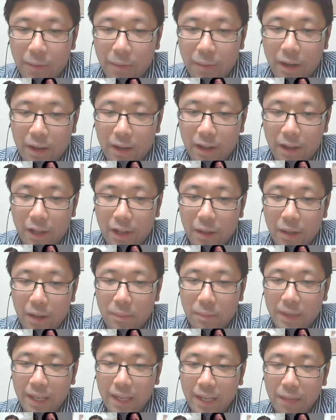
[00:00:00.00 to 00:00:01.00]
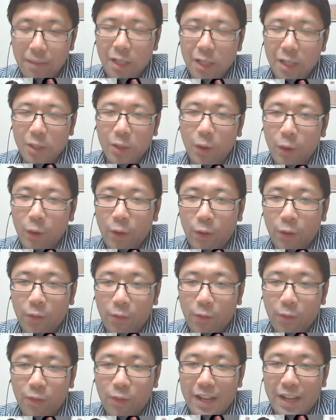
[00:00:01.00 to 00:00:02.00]
But becoming a
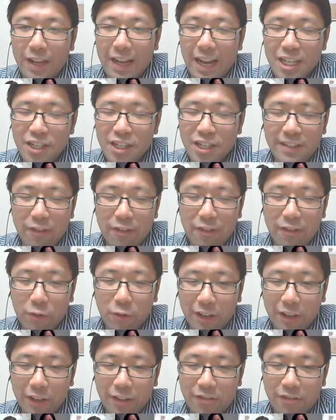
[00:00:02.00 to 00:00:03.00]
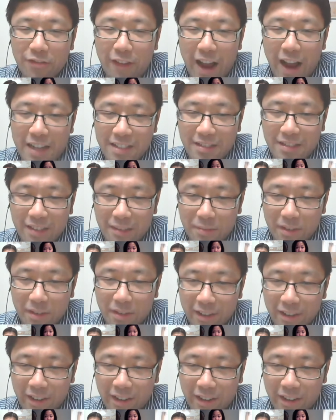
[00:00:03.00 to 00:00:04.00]
lawyer actually never really fascinated
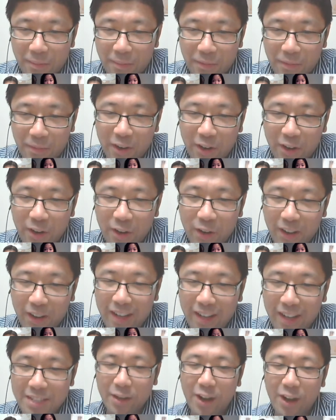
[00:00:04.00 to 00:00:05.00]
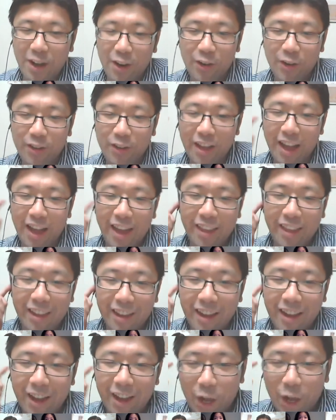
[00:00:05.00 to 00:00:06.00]
me, because we all know that
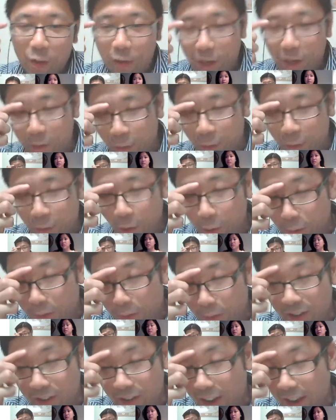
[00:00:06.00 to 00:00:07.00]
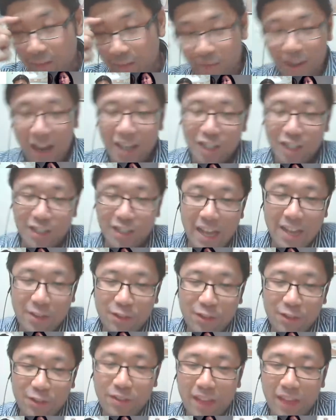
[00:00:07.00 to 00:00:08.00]
what lawyer represent, but actually
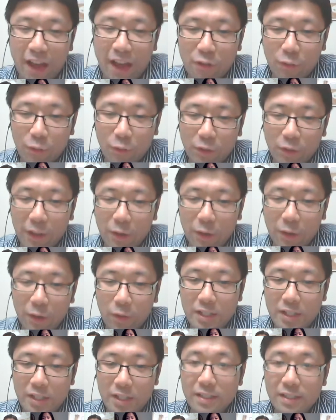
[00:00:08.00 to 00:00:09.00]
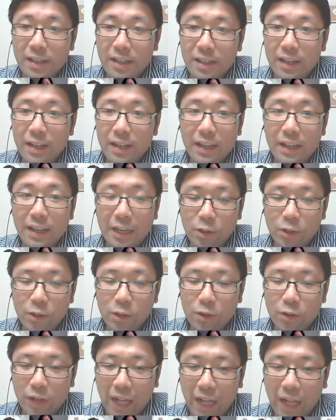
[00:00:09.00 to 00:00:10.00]
that never really was
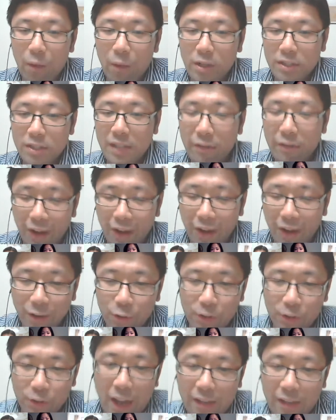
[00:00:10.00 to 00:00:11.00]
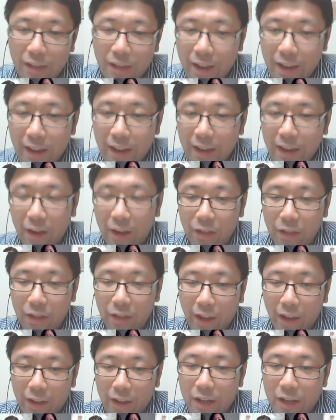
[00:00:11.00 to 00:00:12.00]
into, like I was never into that kind of
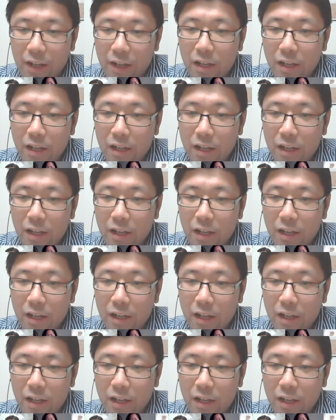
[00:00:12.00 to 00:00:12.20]
thing.